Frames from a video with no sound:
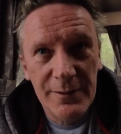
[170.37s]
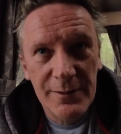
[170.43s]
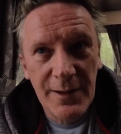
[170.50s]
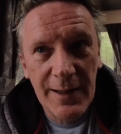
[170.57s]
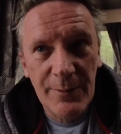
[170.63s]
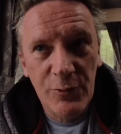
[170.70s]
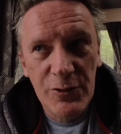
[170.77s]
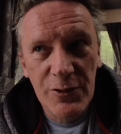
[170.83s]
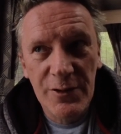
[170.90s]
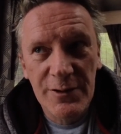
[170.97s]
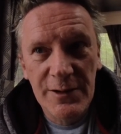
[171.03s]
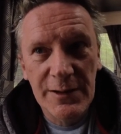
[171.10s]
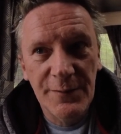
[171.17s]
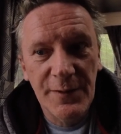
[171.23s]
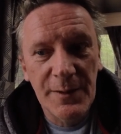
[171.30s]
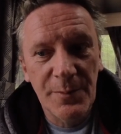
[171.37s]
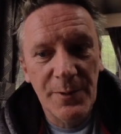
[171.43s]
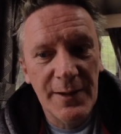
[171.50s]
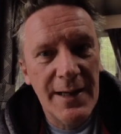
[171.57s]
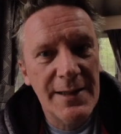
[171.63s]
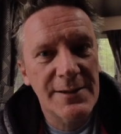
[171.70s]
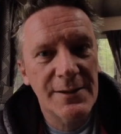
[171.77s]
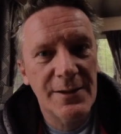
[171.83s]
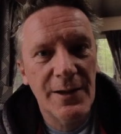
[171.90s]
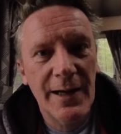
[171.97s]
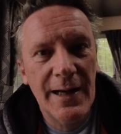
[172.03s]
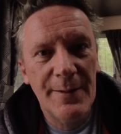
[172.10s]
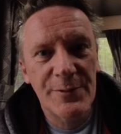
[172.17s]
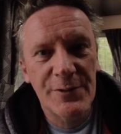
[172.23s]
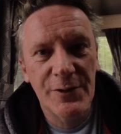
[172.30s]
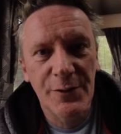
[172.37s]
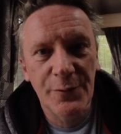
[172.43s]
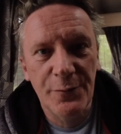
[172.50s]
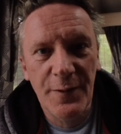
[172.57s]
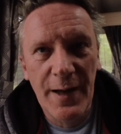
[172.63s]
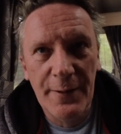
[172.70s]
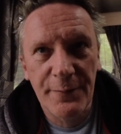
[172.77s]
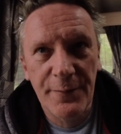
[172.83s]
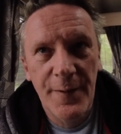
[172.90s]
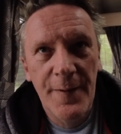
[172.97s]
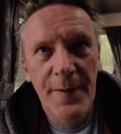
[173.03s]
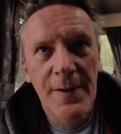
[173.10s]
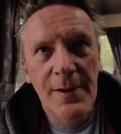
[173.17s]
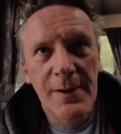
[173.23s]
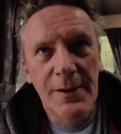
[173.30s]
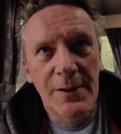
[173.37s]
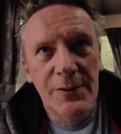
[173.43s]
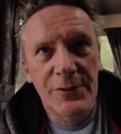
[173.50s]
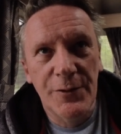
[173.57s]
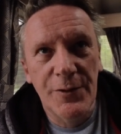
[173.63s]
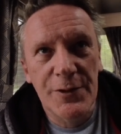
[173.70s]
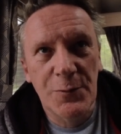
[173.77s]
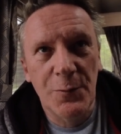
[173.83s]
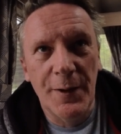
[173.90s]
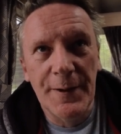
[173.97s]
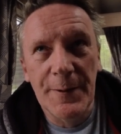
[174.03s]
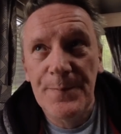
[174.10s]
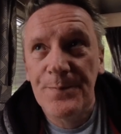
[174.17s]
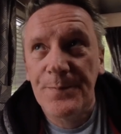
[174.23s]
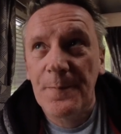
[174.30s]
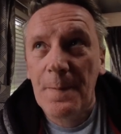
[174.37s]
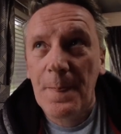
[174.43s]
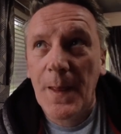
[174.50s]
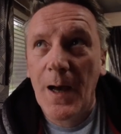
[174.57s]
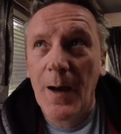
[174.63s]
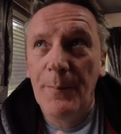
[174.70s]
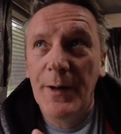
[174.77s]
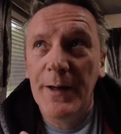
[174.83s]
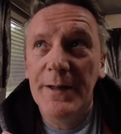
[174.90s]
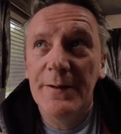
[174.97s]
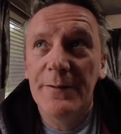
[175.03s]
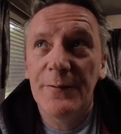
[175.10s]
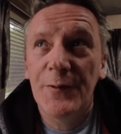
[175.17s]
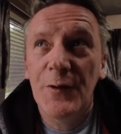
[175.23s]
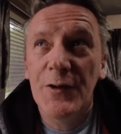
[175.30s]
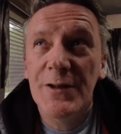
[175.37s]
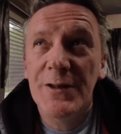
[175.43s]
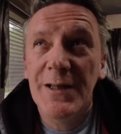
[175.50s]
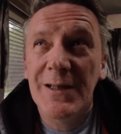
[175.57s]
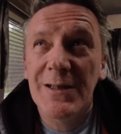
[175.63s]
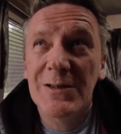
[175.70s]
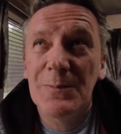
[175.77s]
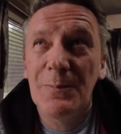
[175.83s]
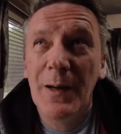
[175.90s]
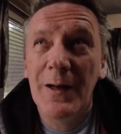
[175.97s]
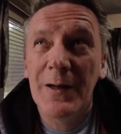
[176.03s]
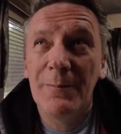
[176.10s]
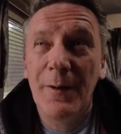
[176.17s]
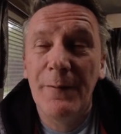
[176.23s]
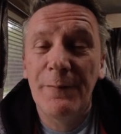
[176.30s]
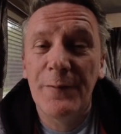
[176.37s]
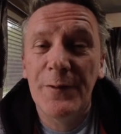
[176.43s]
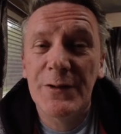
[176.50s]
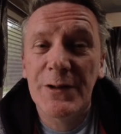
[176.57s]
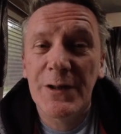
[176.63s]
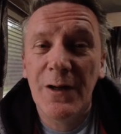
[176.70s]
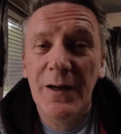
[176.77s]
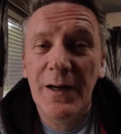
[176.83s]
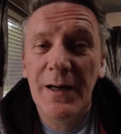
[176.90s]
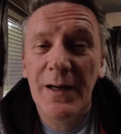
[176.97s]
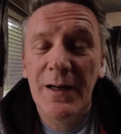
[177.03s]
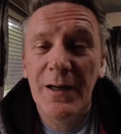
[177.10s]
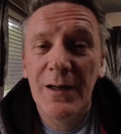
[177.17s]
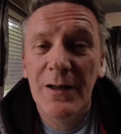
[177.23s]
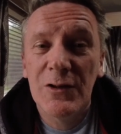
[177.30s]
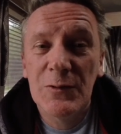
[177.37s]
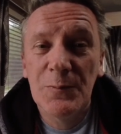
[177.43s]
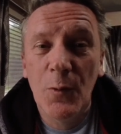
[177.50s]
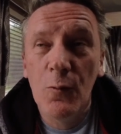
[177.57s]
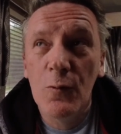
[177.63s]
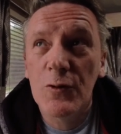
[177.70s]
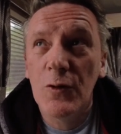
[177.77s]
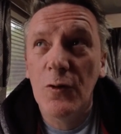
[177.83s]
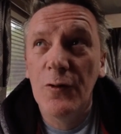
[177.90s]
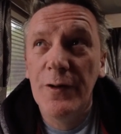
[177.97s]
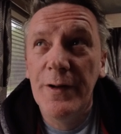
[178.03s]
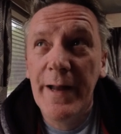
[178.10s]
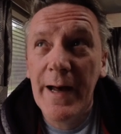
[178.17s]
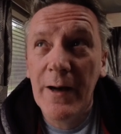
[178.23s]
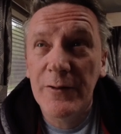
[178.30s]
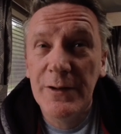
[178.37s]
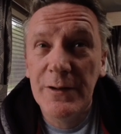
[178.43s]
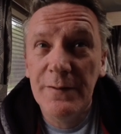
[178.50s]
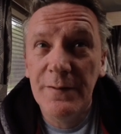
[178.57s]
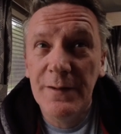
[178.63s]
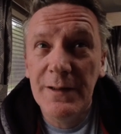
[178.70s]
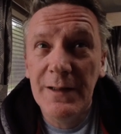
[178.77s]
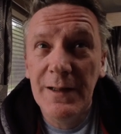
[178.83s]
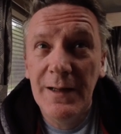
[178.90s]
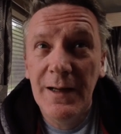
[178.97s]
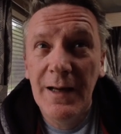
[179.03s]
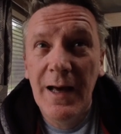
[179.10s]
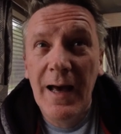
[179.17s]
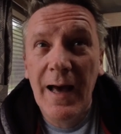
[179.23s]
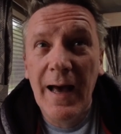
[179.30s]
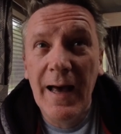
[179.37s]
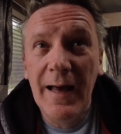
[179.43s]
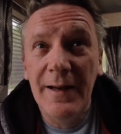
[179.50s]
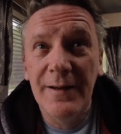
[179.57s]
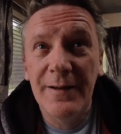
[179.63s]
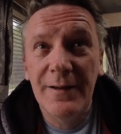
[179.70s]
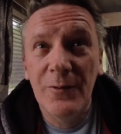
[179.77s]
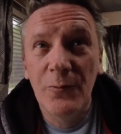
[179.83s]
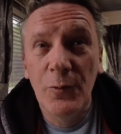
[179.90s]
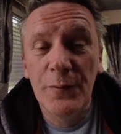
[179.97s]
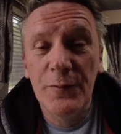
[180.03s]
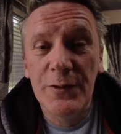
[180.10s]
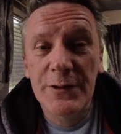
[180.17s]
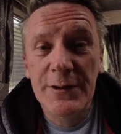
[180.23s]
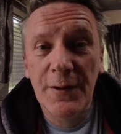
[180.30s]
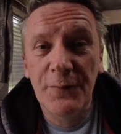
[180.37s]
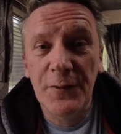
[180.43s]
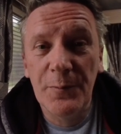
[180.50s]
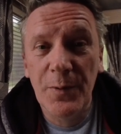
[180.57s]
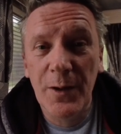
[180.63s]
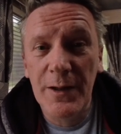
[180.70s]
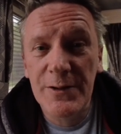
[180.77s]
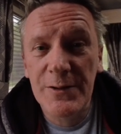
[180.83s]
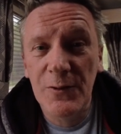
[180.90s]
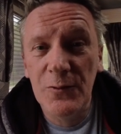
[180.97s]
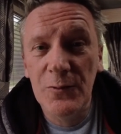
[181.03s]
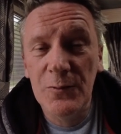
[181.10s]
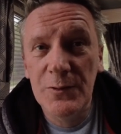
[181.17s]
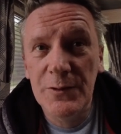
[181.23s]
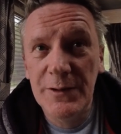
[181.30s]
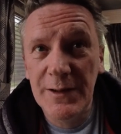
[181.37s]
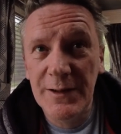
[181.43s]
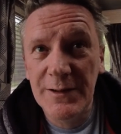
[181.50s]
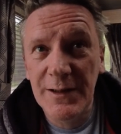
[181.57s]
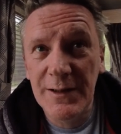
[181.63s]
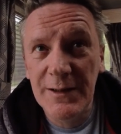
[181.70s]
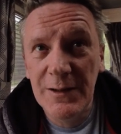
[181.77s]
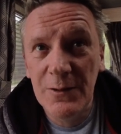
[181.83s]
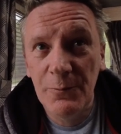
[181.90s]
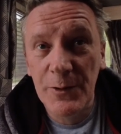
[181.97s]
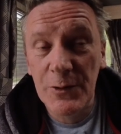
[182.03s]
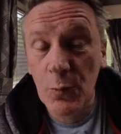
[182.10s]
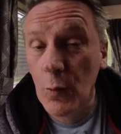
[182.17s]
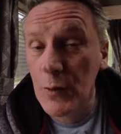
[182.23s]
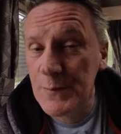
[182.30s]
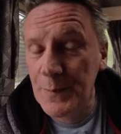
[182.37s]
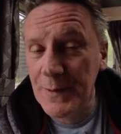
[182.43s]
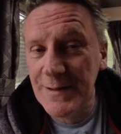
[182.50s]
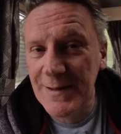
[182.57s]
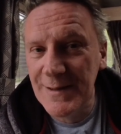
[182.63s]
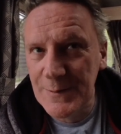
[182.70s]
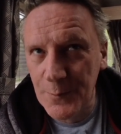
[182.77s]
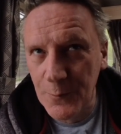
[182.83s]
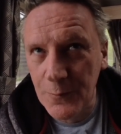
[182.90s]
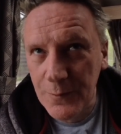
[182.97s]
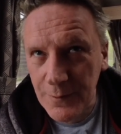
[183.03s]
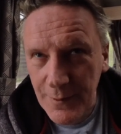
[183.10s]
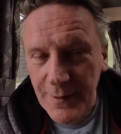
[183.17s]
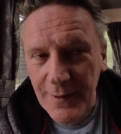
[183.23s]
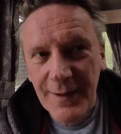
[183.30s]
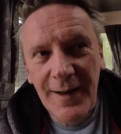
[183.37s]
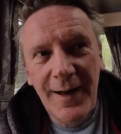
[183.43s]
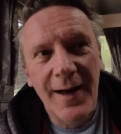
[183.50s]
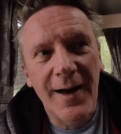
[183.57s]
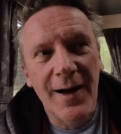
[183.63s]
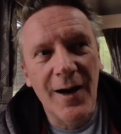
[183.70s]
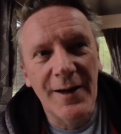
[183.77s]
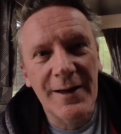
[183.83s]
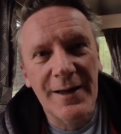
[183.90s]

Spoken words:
cable to the TV, but that's an absolute faff. So this way, I pay £36 a month for Sky Sports on NowTV, and with Discovery Plus, so TNT, which was BT Sport, I